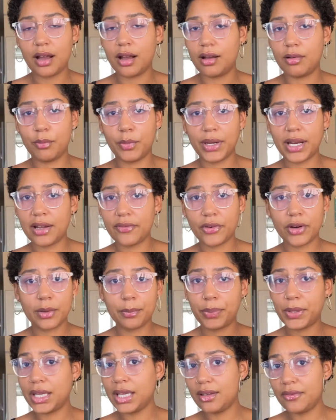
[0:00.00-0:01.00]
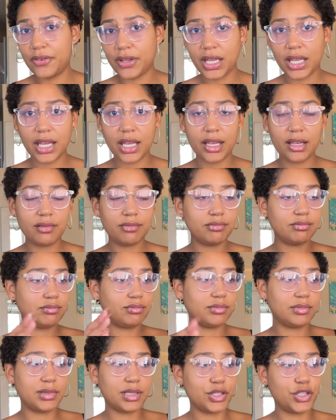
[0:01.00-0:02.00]
whatever, PV,
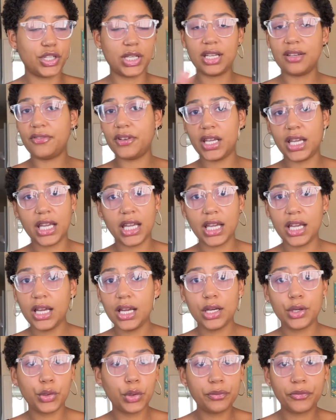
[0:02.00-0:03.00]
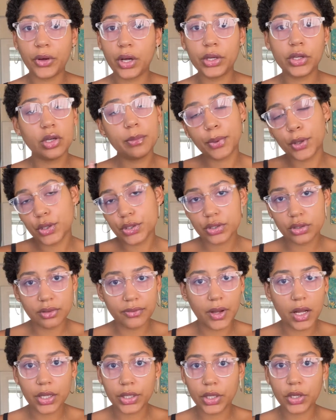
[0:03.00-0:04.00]
GV, group volume, personal
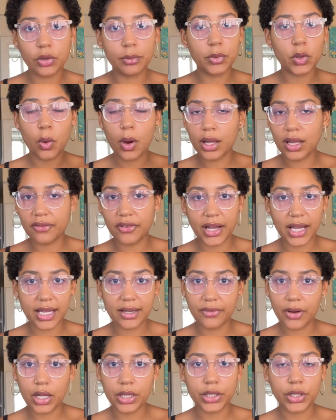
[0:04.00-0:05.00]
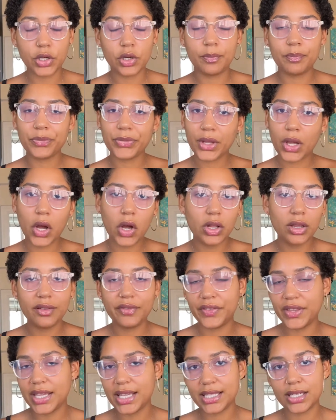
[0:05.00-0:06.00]
volume, qualifying volume. All
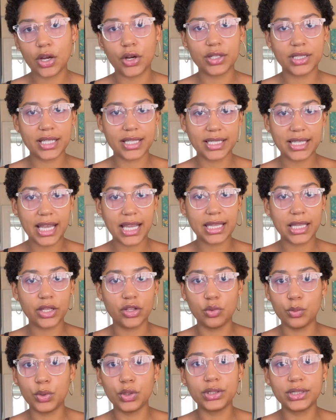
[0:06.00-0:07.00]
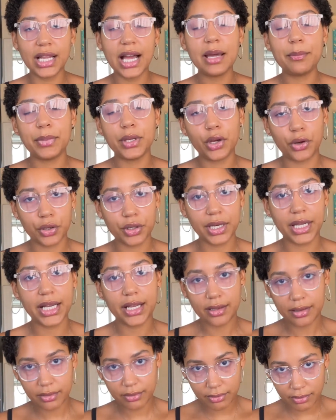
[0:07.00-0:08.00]
of these are to say that you will not be
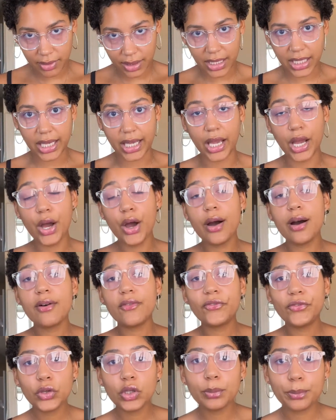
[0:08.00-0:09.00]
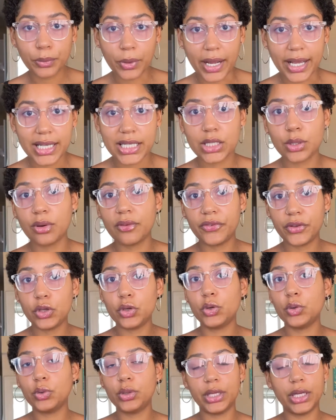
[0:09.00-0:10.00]
earning the full price. So if
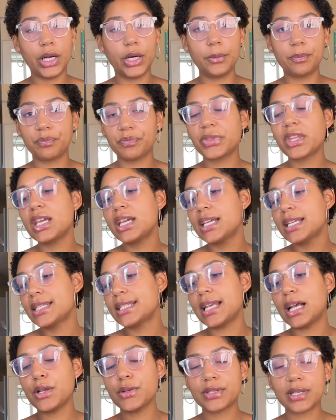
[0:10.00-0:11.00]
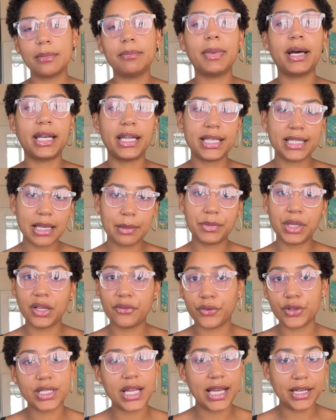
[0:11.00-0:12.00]
you, sell somebody something
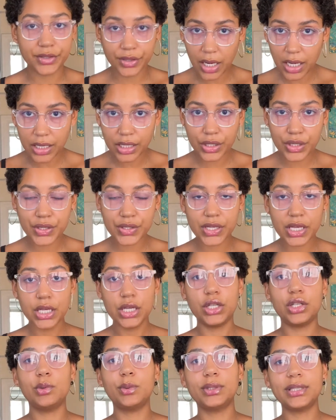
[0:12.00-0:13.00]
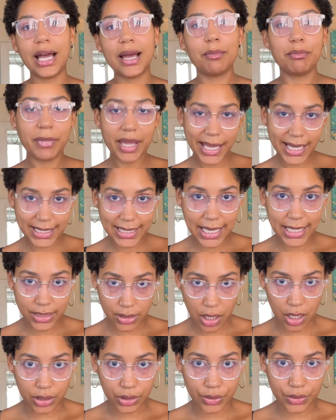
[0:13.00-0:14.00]
for $10, you will not make
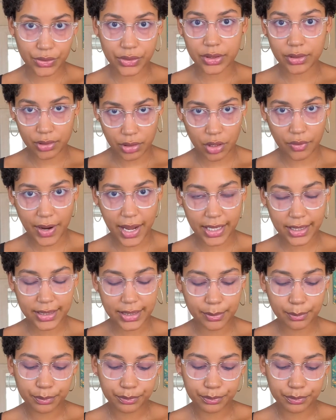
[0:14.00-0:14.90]
$10, correct?